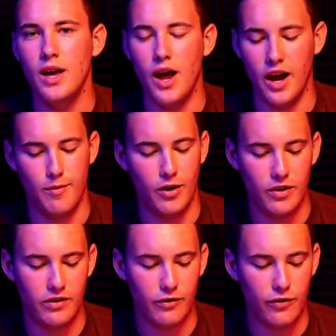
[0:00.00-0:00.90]
And my
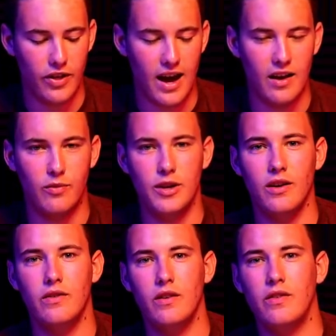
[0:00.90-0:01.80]
reason for that is
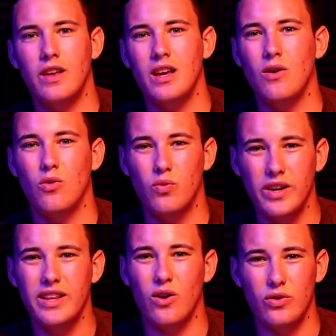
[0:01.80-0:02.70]
because this thing
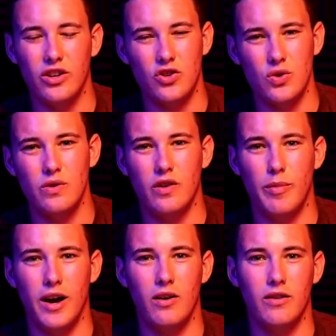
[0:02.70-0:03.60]
really only shoots
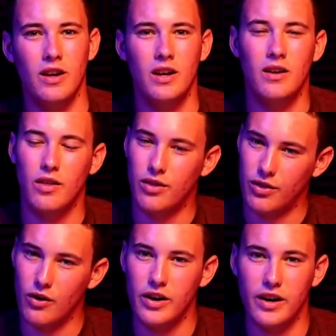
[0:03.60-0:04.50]
about
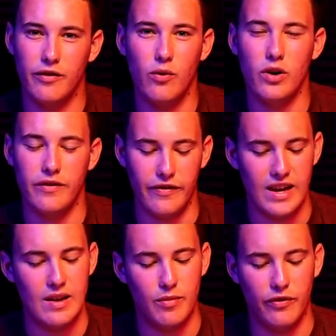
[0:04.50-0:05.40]
30 to 40
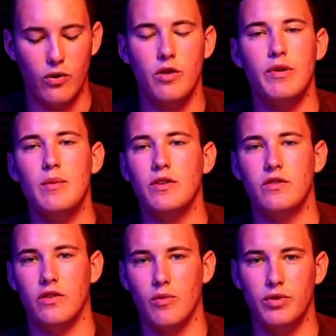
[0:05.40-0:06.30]
feet before the BBs
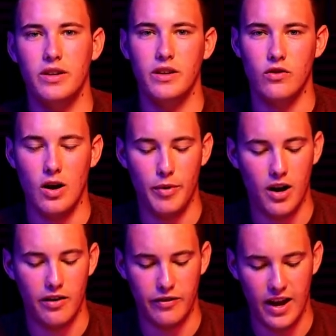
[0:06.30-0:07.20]
just completely drop off.